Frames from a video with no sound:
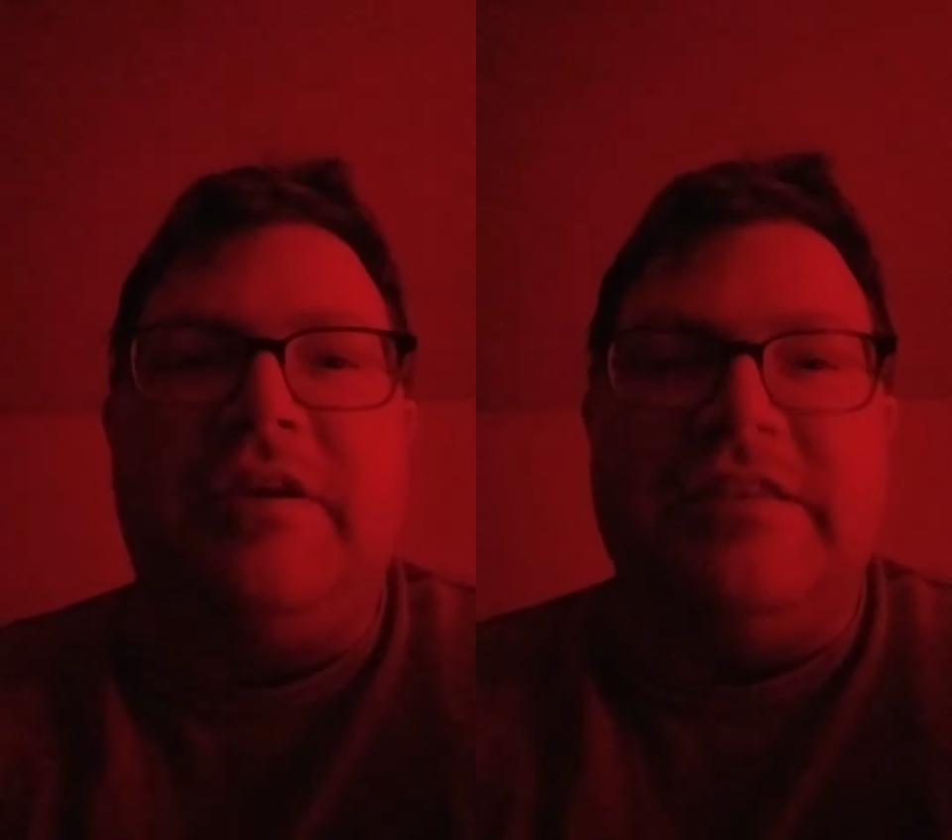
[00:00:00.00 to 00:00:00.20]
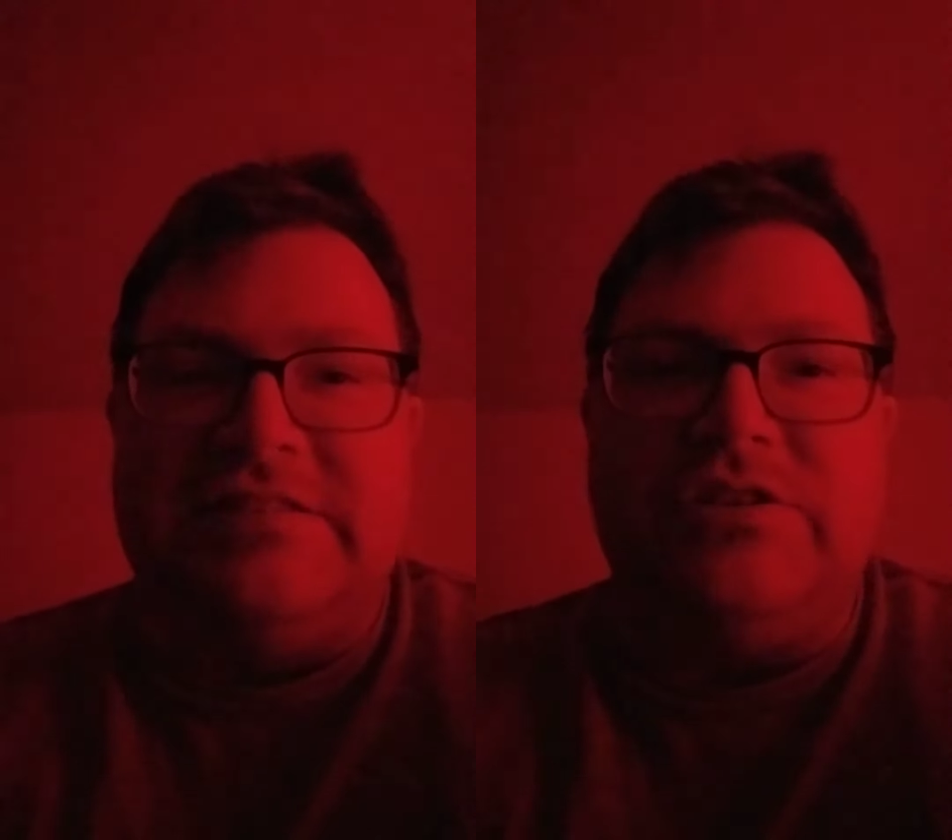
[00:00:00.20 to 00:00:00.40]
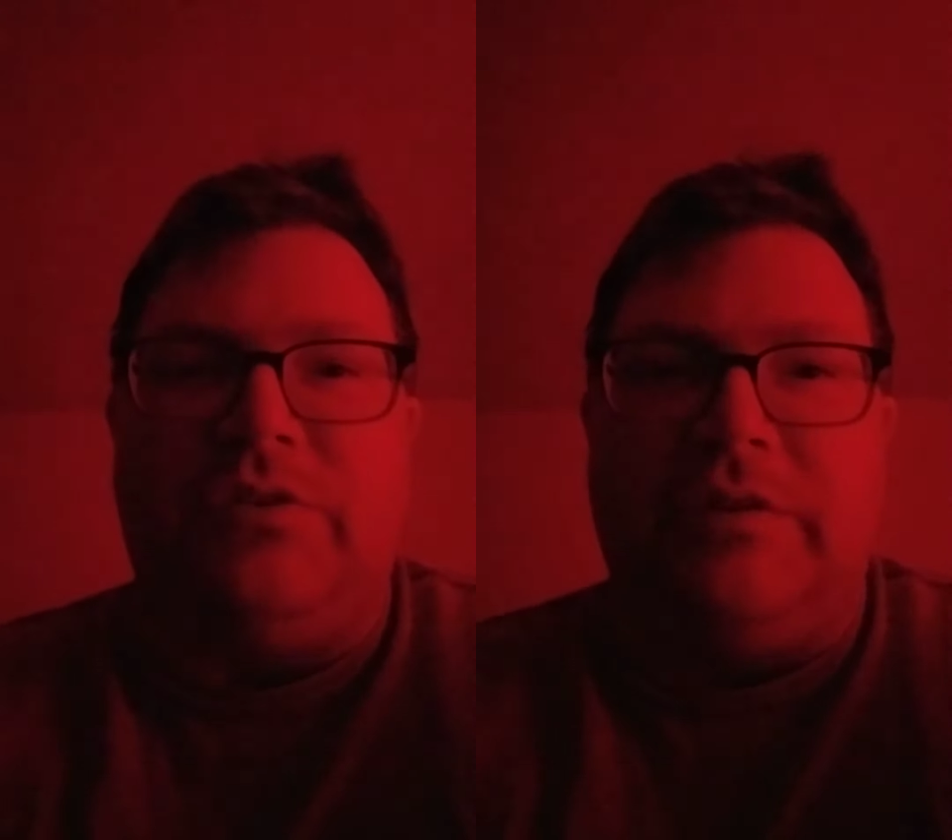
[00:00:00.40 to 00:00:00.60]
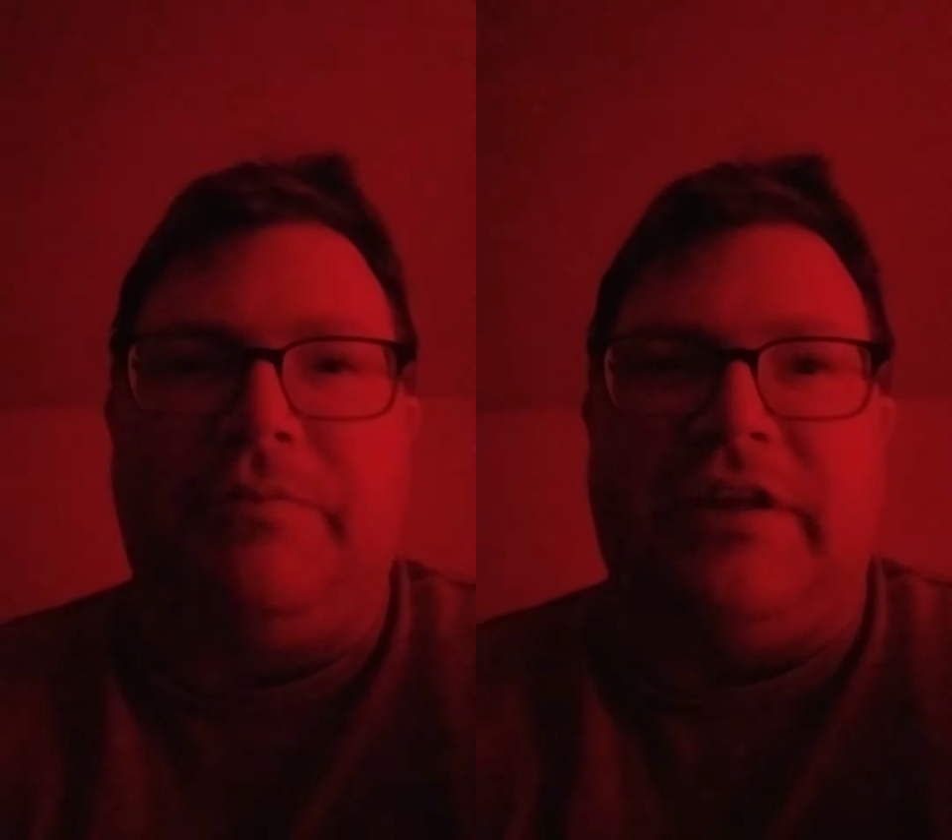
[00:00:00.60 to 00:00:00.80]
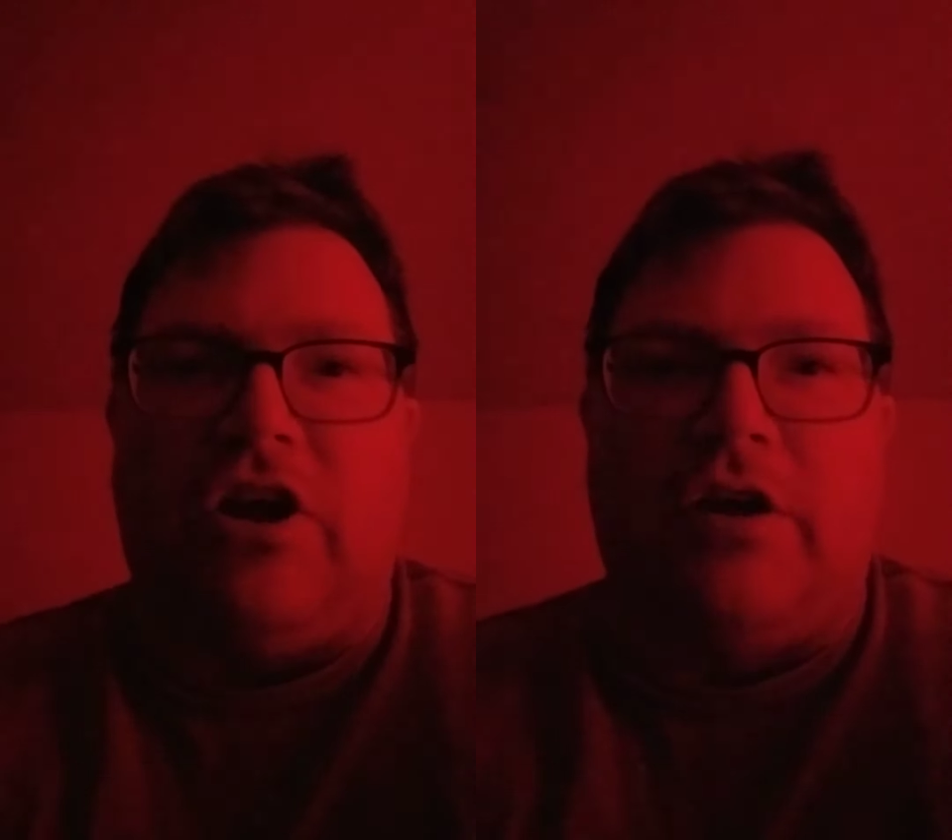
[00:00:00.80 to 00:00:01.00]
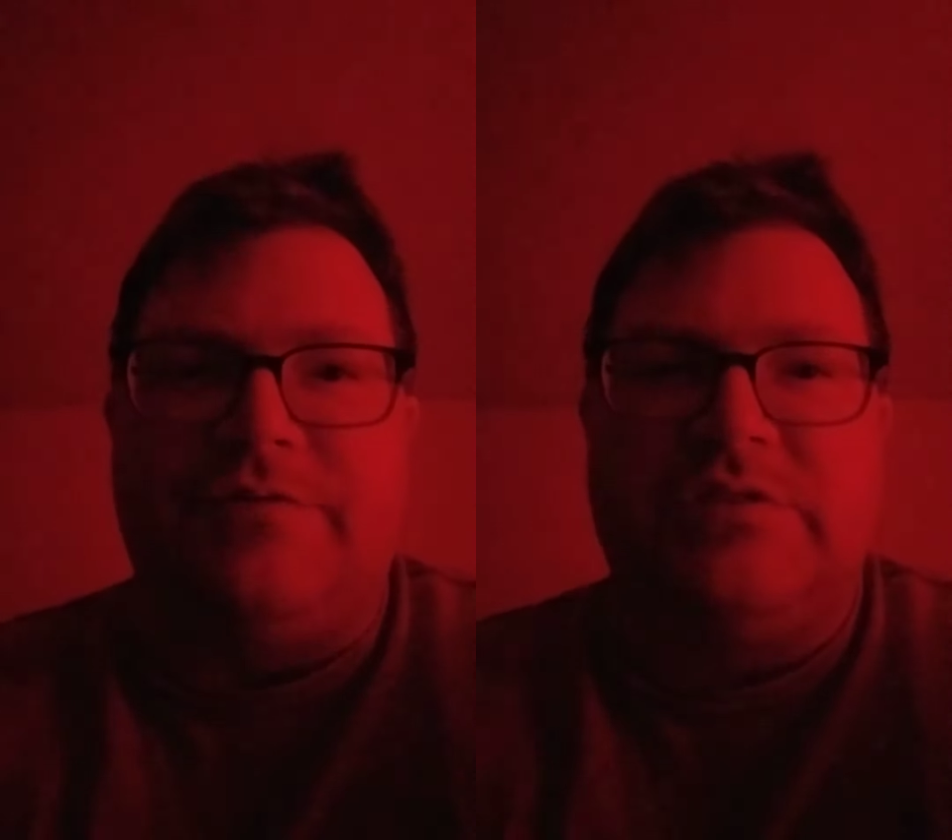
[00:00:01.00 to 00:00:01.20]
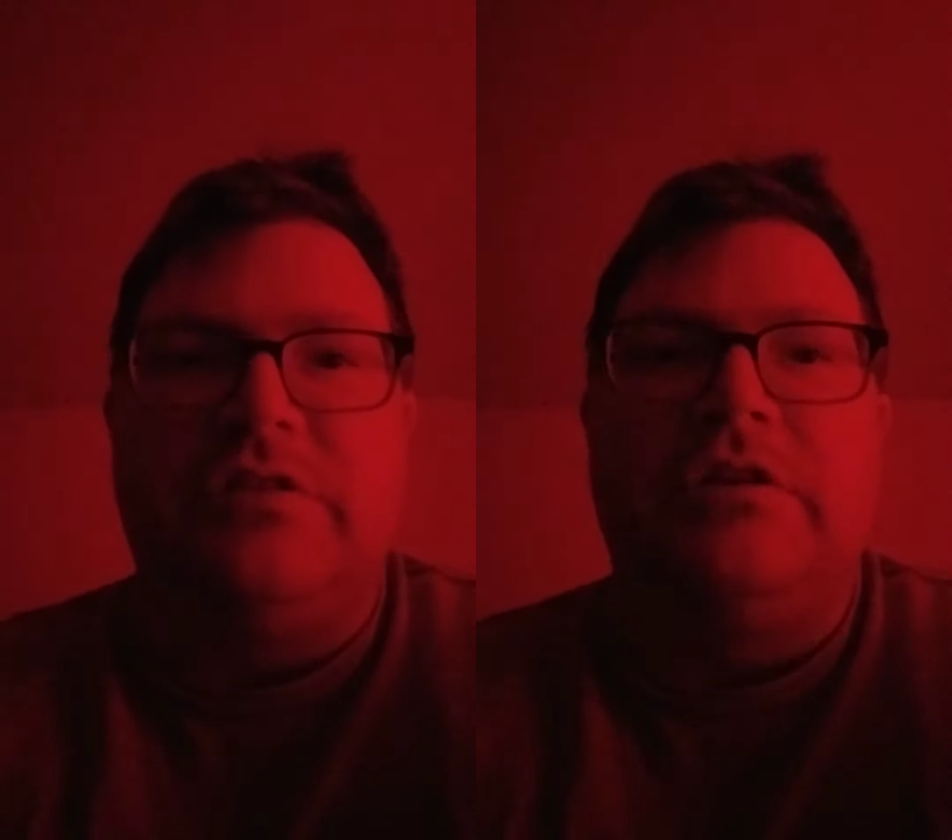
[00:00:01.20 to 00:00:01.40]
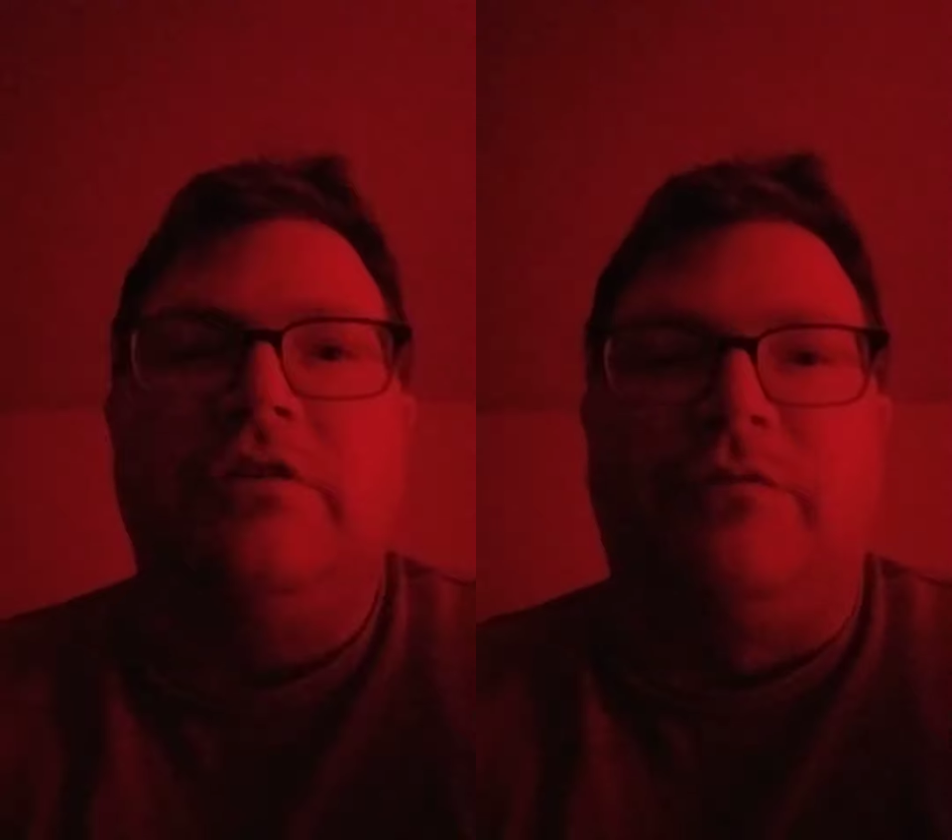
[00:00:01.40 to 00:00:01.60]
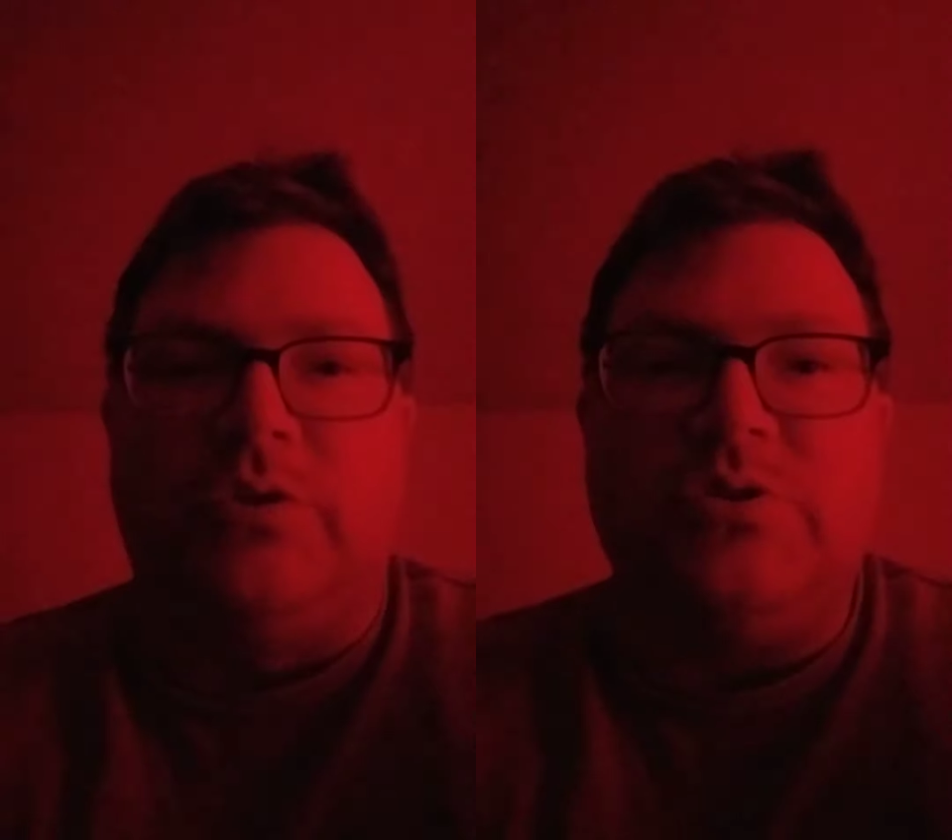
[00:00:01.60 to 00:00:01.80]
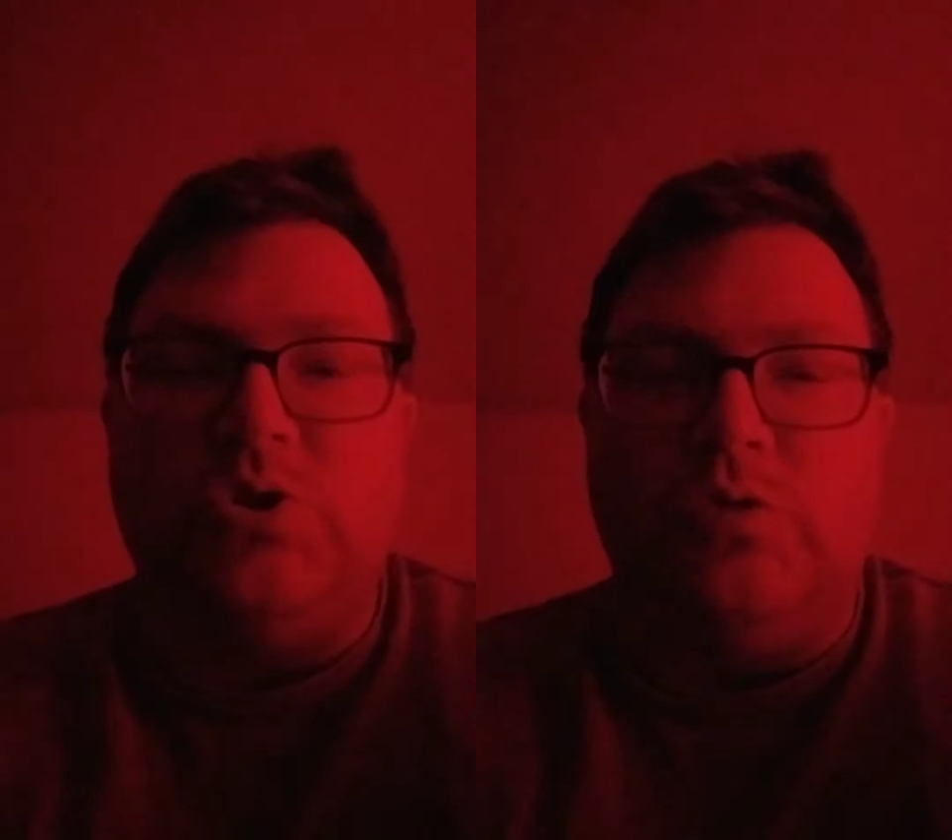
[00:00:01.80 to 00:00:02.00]
is still in the playoffs for
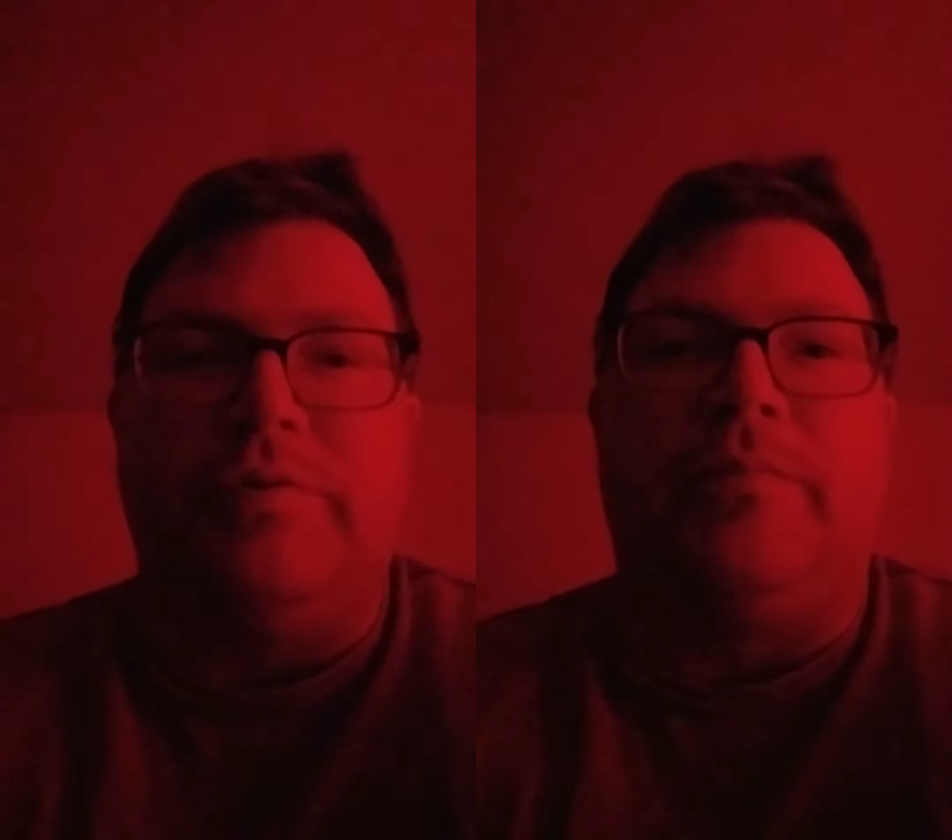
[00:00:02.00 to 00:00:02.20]
the Super